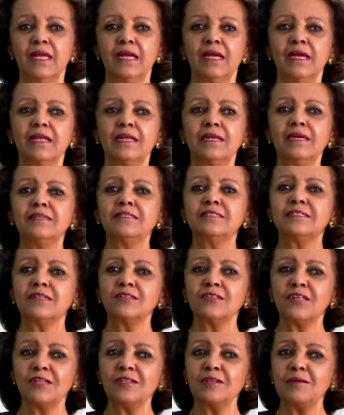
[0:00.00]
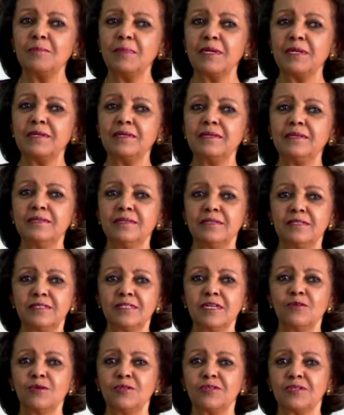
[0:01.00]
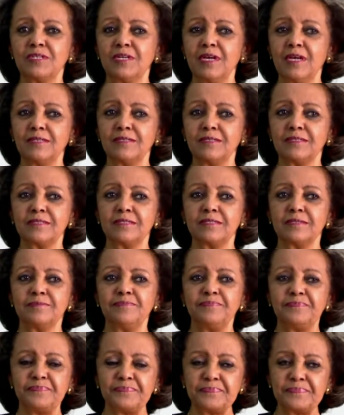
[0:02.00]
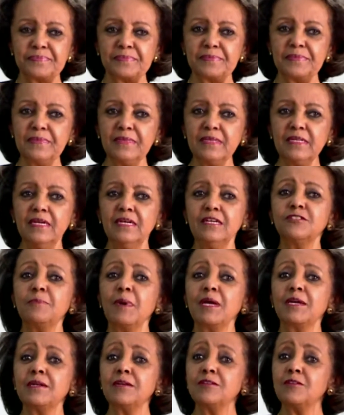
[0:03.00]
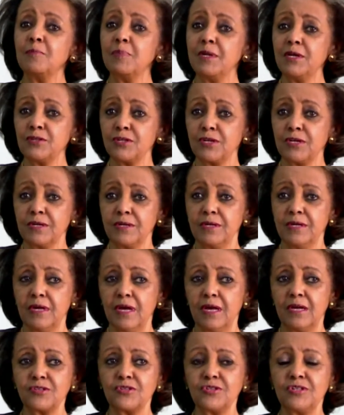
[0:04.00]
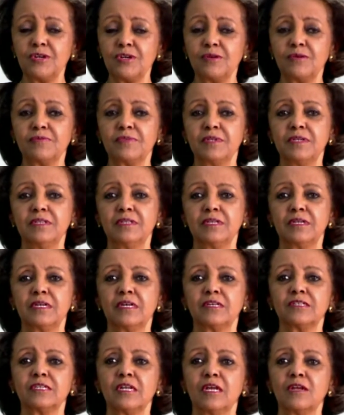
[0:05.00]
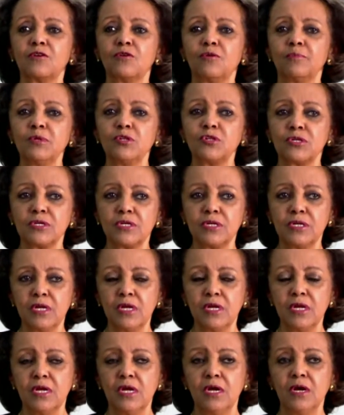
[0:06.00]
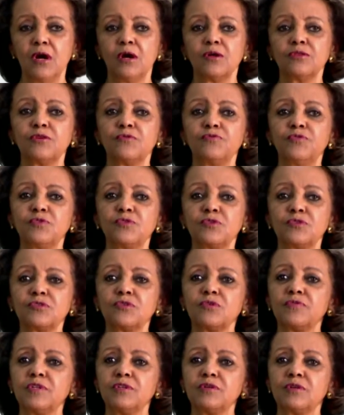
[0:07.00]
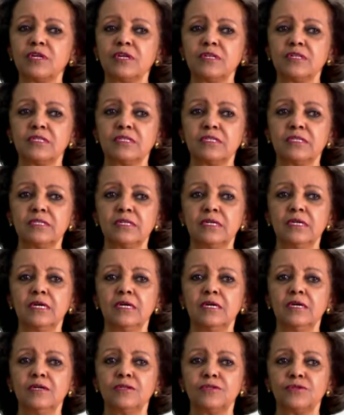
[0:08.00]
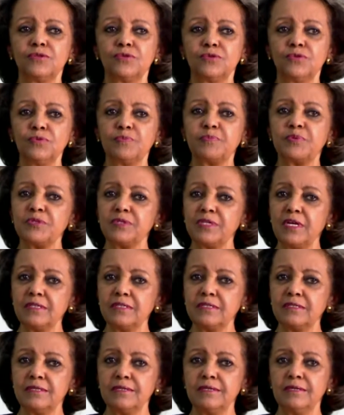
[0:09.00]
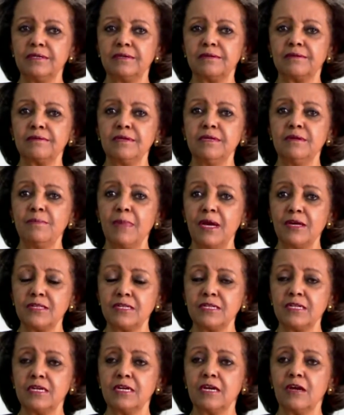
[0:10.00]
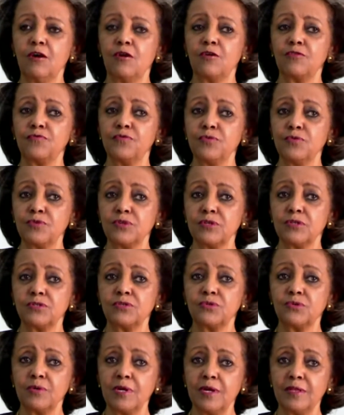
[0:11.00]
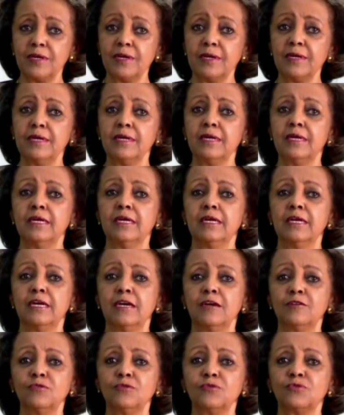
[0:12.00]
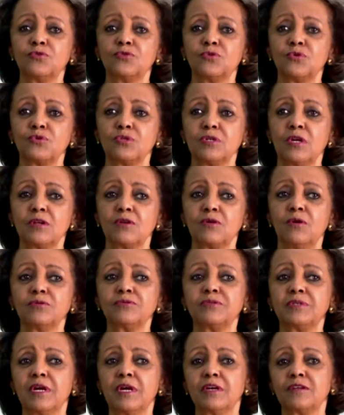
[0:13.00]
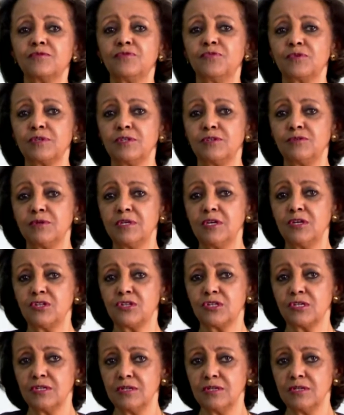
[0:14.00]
Ladies and gentlemen, distinguished guests, it's my great pleasure as chair of the International Commission on the Futures of Education to present Reimagining Our Futures Together, a new social contract for education